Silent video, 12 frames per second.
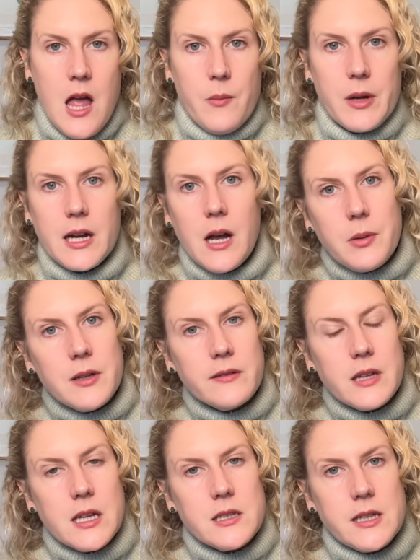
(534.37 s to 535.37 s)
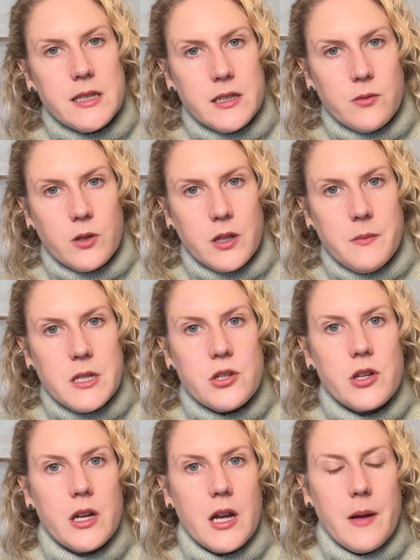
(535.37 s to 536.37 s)
But a couple of things I did want to
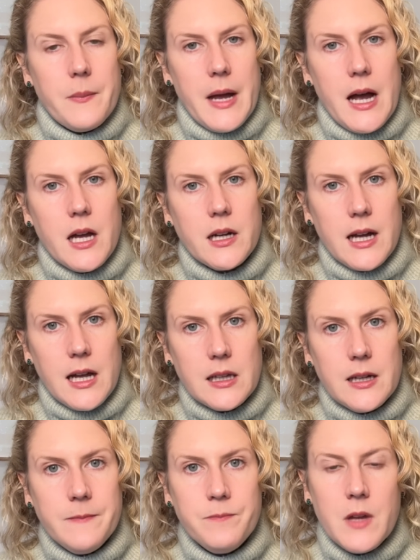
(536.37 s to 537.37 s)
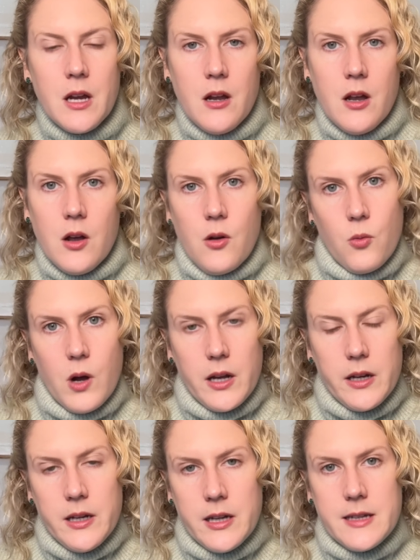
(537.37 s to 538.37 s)
mention about colour.
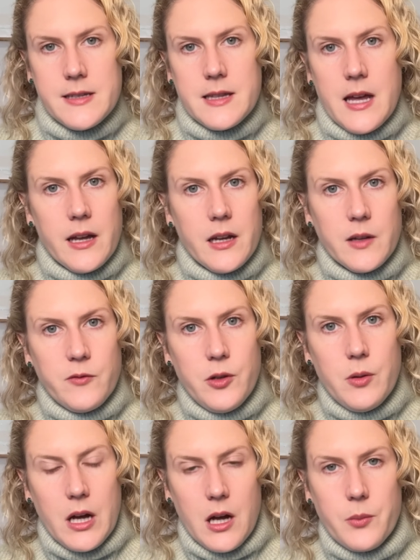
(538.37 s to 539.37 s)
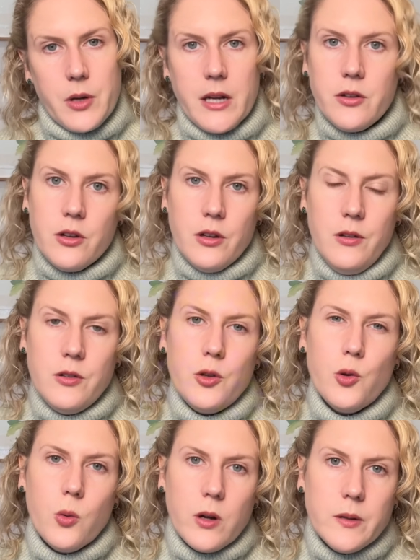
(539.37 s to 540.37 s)
One is that if you are brand new, you'll
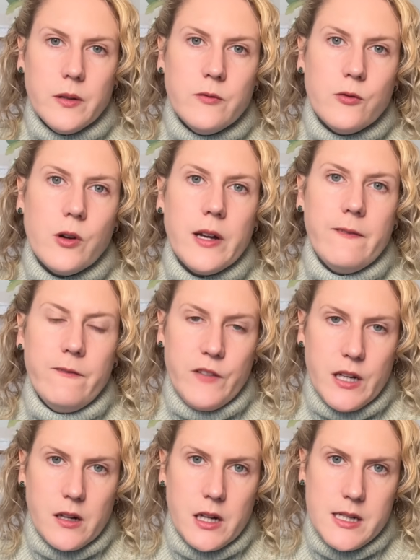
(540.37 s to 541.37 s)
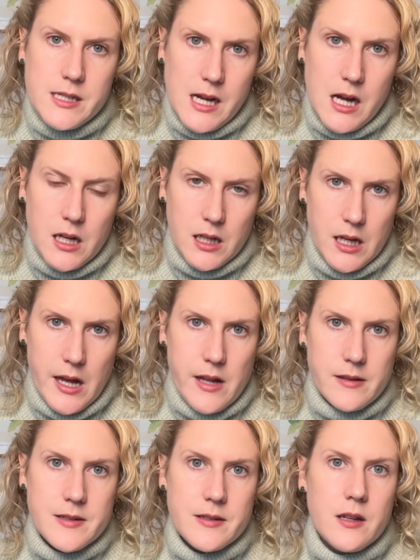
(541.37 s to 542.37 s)
want to avoid very dark
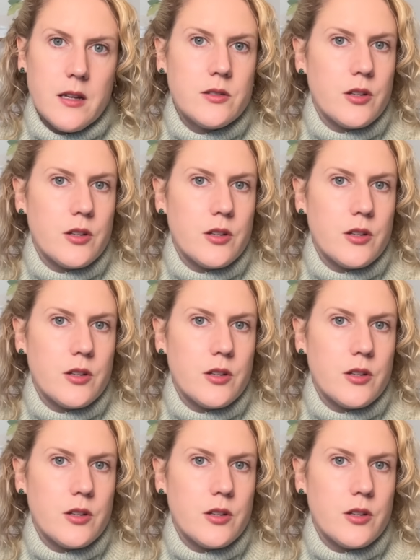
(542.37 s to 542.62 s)
yarns. So